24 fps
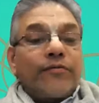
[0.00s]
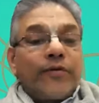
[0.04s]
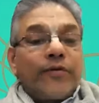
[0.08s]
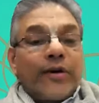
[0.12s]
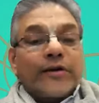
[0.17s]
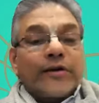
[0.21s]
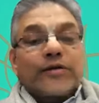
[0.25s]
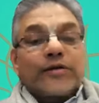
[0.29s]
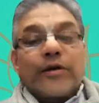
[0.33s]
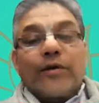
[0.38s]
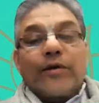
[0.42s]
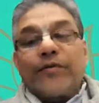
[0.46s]

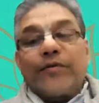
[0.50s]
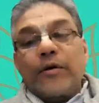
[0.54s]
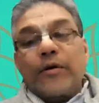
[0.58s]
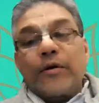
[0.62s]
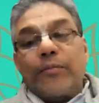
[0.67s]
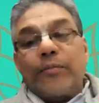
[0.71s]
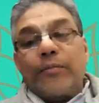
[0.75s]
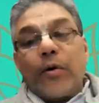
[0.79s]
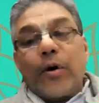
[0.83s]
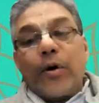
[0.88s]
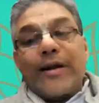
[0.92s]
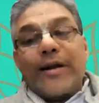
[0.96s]

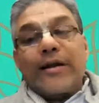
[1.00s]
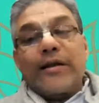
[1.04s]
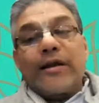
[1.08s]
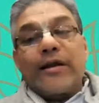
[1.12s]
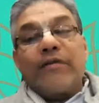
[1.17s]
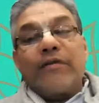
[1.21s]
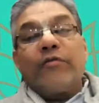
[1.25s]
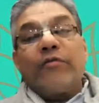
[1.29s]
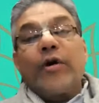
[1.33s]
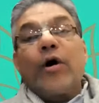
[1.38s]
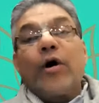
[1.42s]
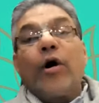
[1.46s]
philosophical point
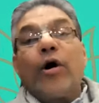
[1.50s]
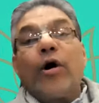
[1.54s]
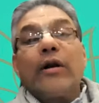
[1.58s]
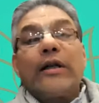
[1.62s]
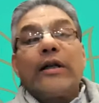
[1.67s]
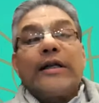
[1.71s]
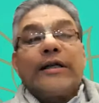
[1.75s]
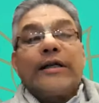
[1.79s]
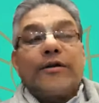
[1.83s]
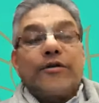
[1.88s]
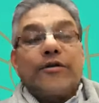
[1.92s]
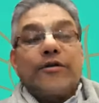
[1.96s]
that we all
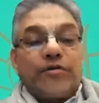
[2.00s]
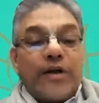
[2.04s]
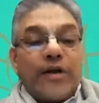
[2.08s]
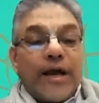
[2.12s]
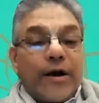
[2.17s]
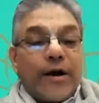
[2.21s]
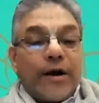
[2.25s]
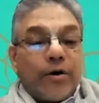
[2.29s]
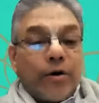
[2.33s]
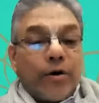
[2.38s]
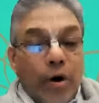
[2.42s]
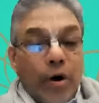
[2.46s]
need to
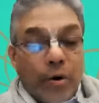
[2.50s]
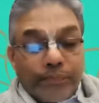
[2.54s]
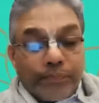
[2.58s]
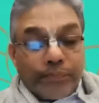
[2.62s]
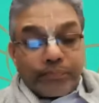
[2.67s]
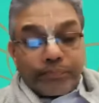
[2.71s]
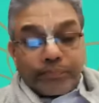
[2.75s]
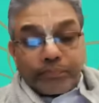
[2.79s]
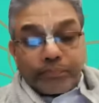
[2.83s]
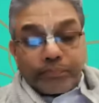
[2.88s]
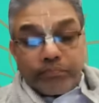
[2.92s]
take home.